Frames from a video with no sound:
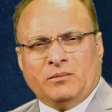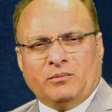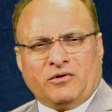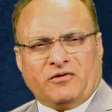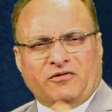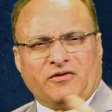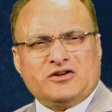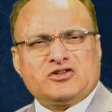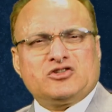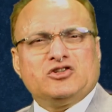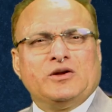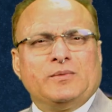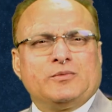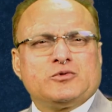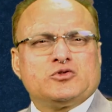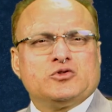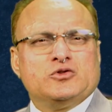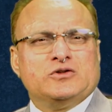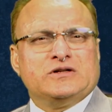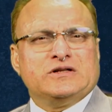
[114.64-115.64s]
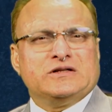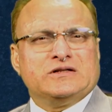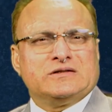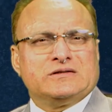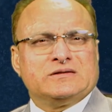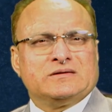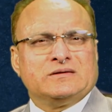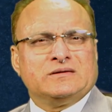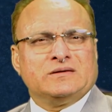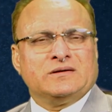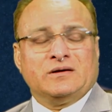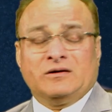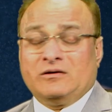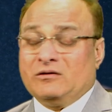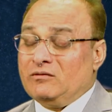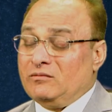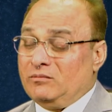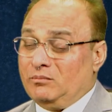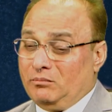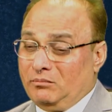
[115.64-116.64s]
professional opportunities,
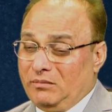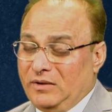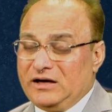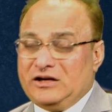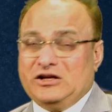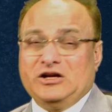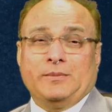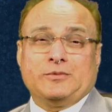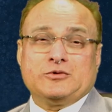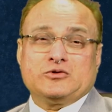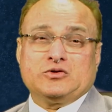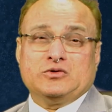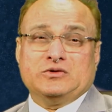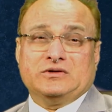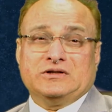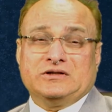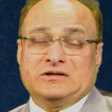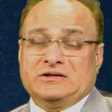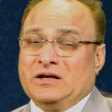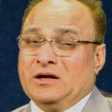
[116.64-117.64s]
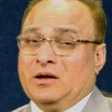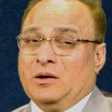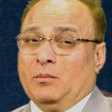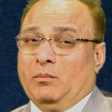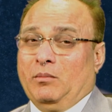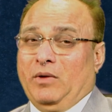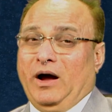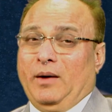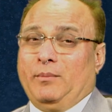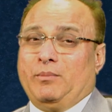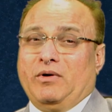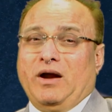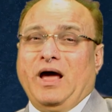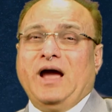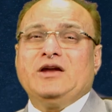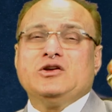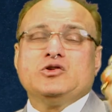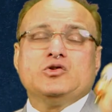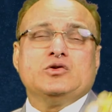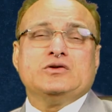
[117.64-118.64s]
money opportunities. By
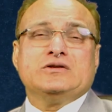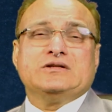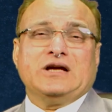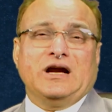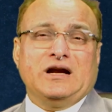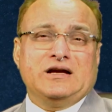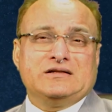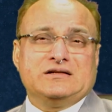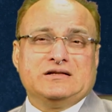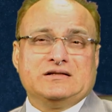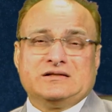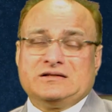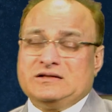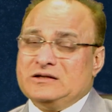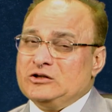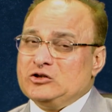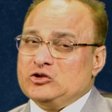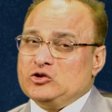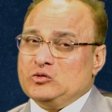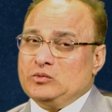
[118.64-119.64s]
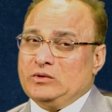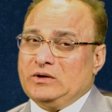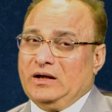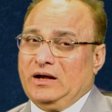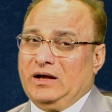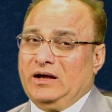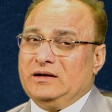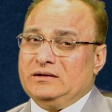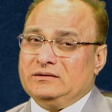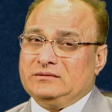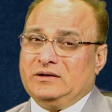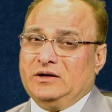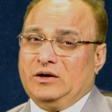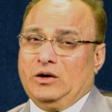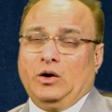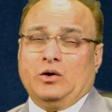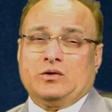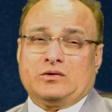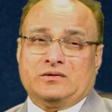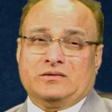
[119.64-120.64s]
applying your intelligence, you will earn a
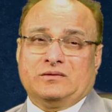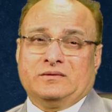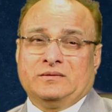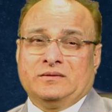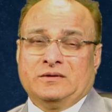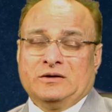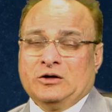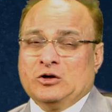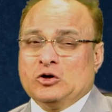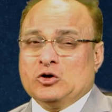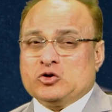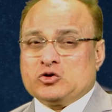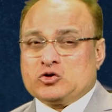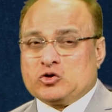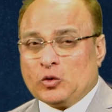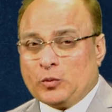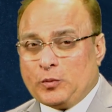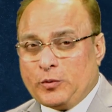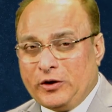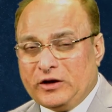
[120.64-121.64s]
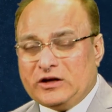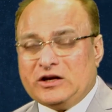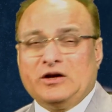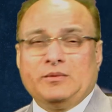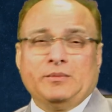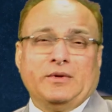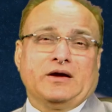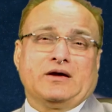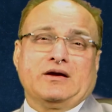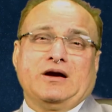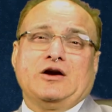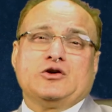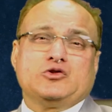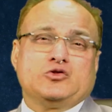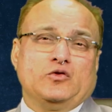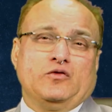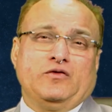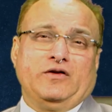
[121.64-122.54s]
lot. Superior may grant you